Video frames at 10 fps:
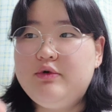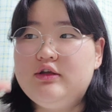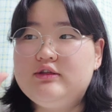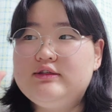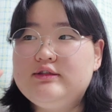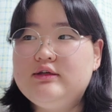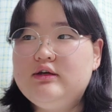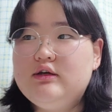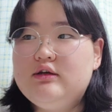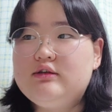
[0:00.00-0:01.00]
but
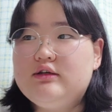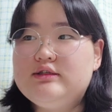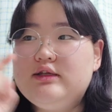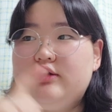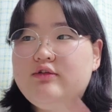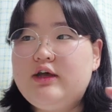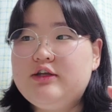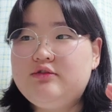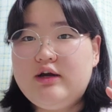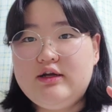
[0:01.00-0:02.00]
the silicon
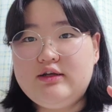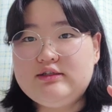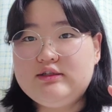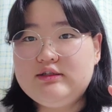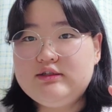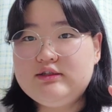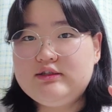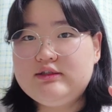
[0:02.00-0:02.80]
nitride doesn't